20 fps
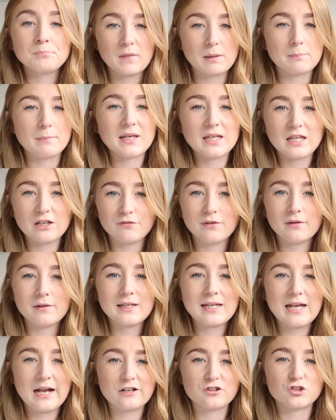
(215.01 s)
and make it
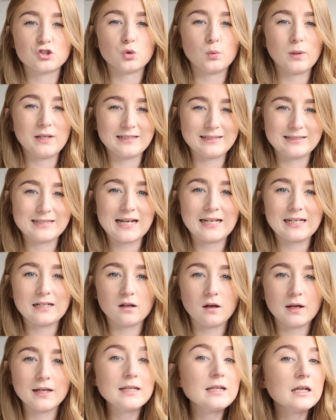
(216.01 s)
very casual and
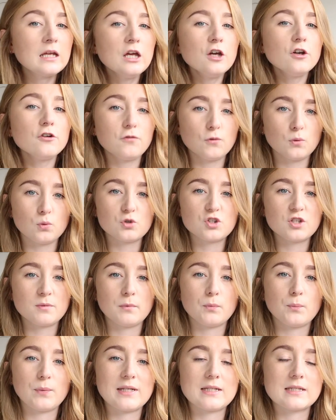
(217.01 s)
day-like for
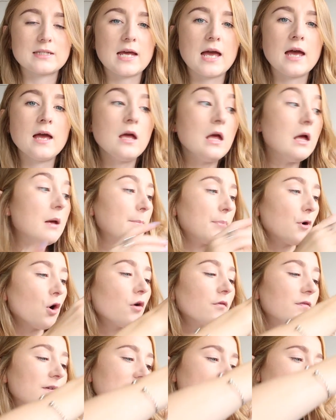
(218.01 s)
autumn and winter. But
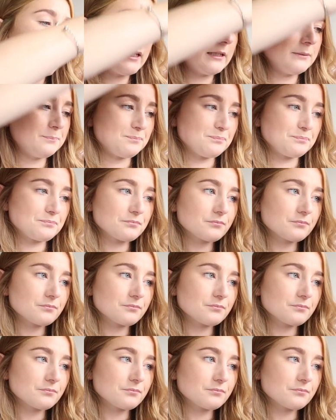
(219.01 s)
obviously